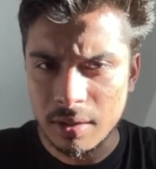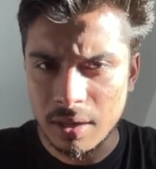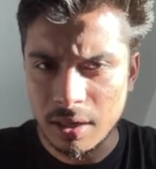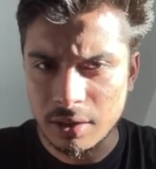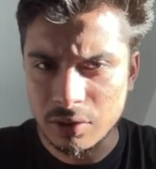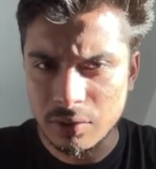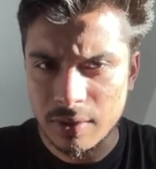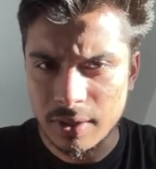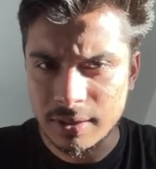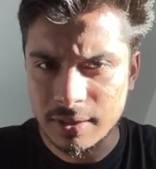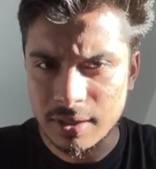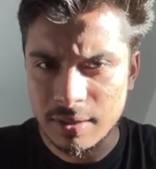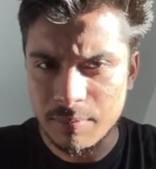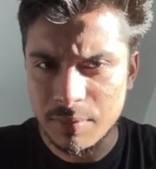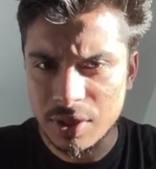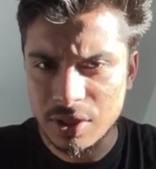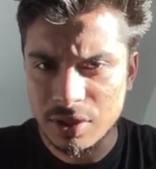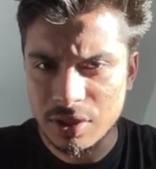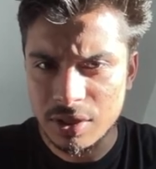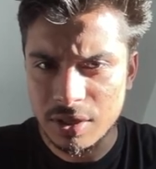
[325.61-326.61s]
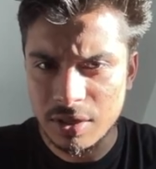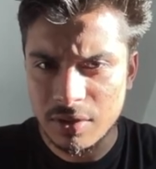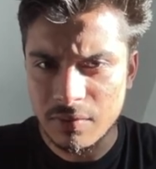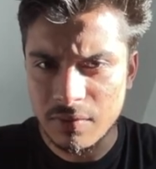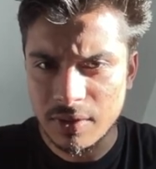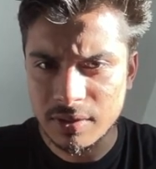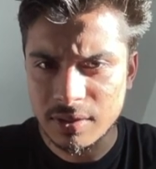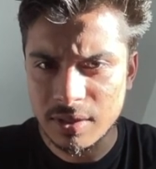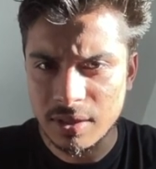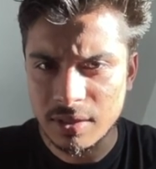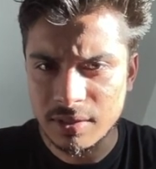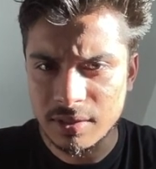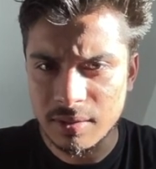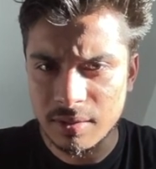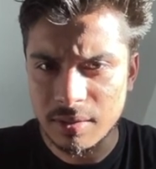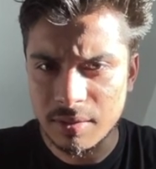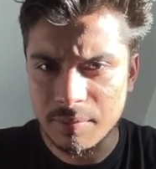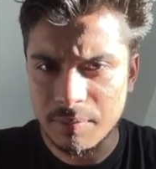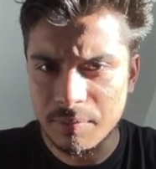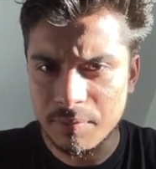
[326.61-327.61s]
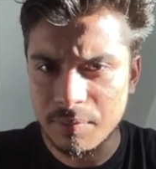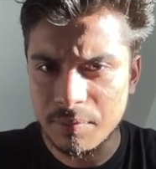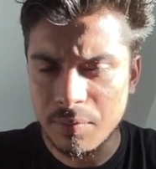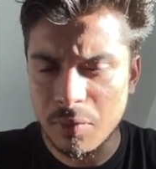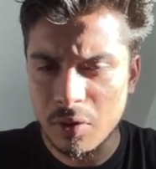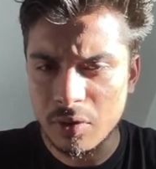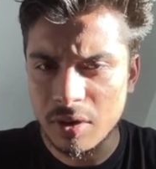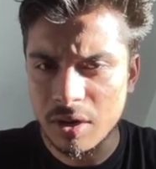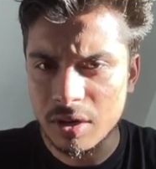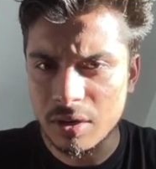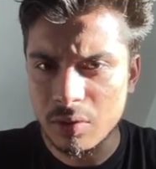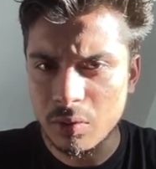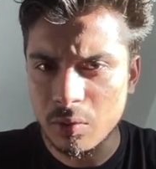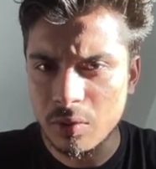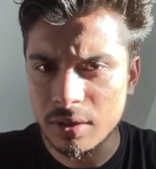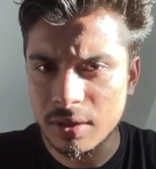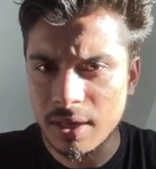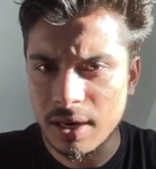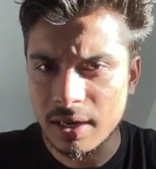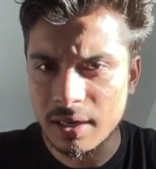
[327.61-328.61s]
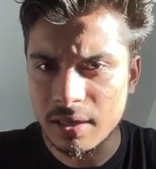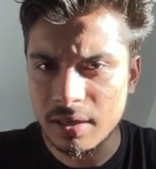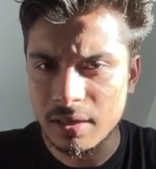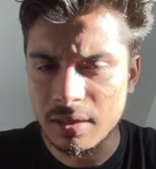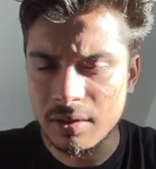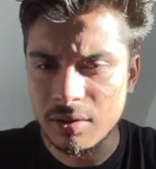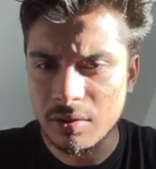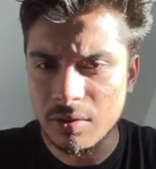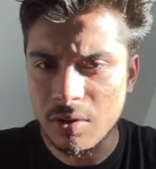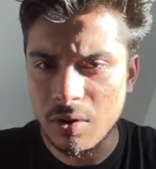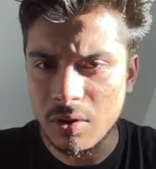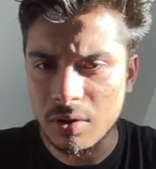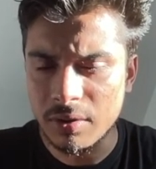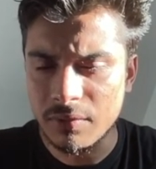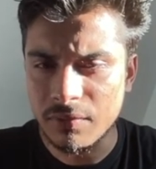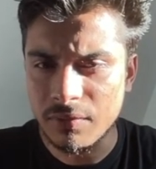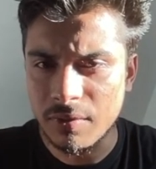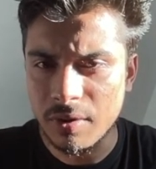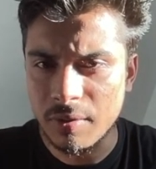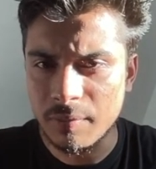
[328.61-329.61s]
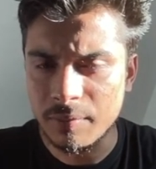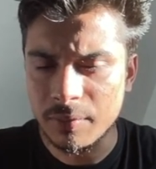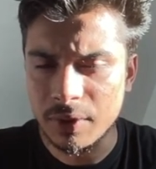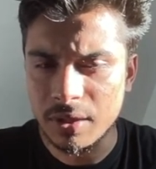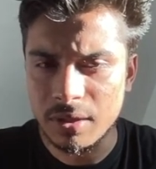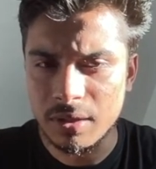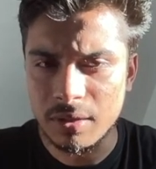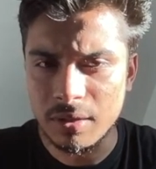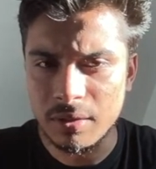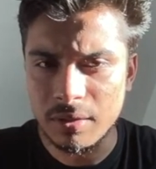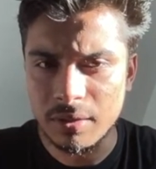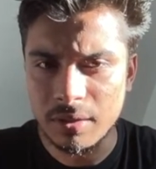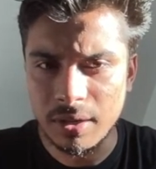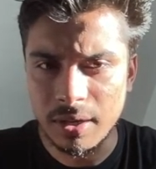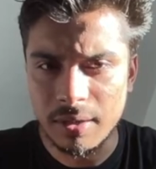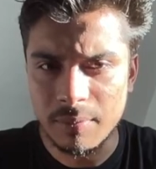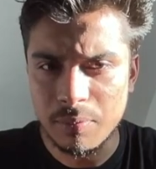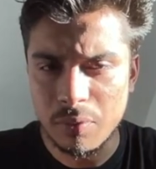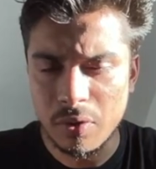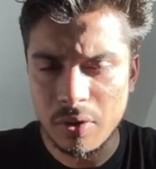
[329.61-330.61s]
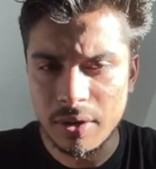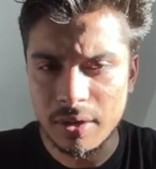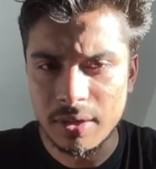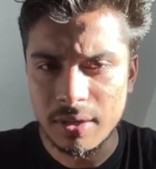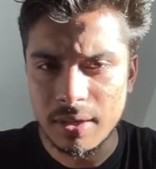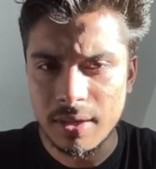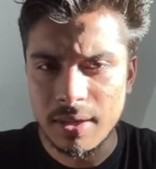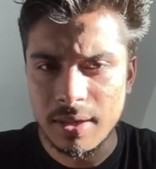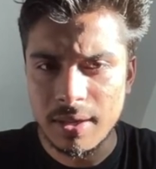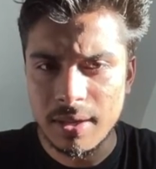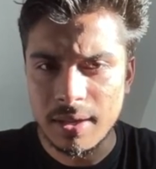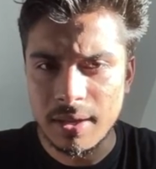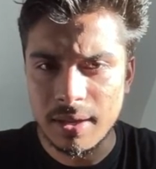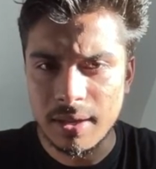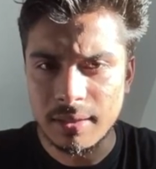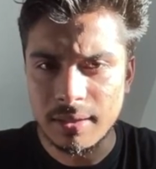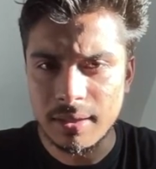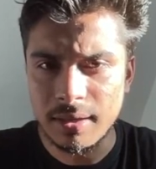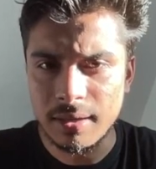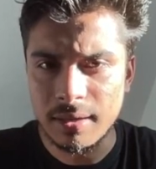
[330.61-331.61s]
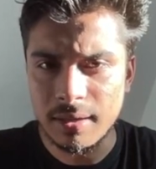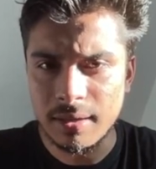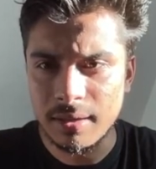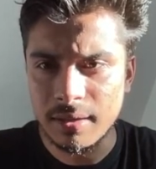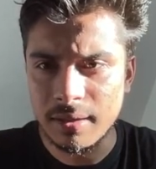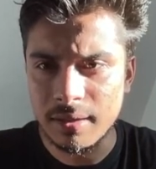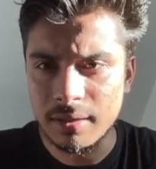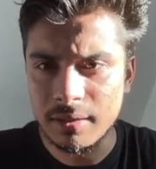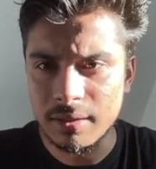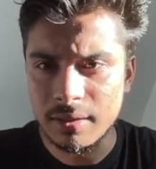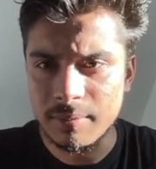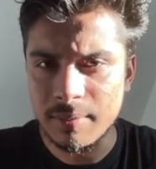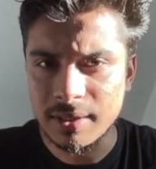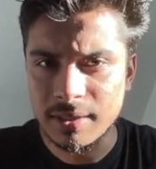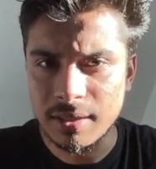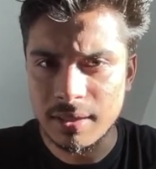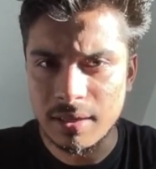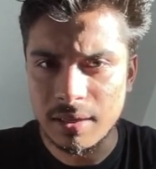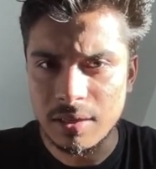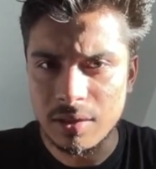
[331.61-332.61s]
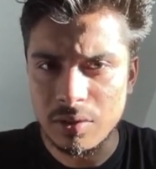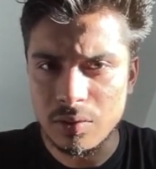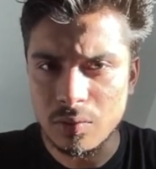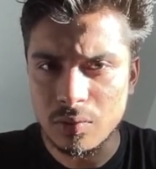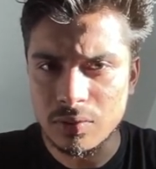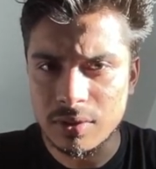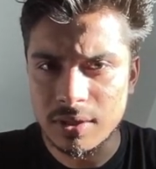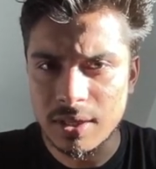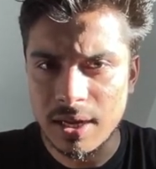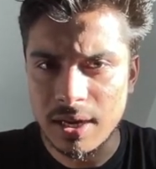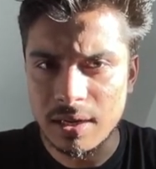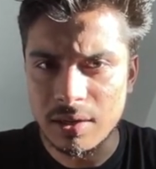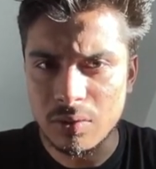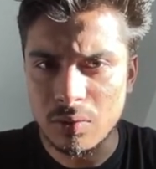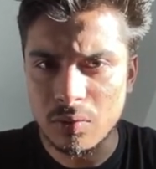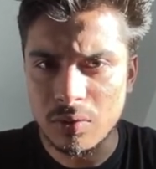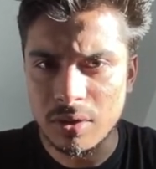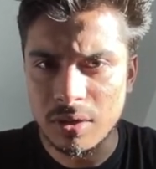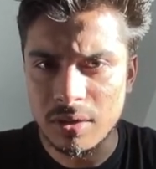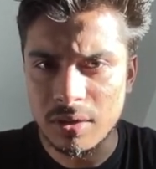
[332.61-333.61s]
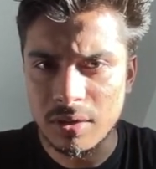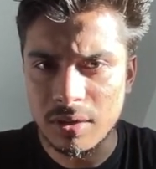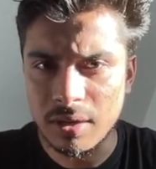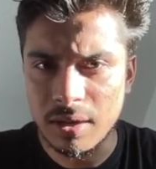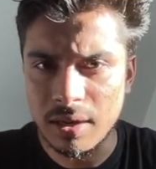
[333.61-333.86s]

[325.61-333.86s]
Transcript: As you can see, BG request, there is a botcard token that he got from the endpoint, and then he basically used that token.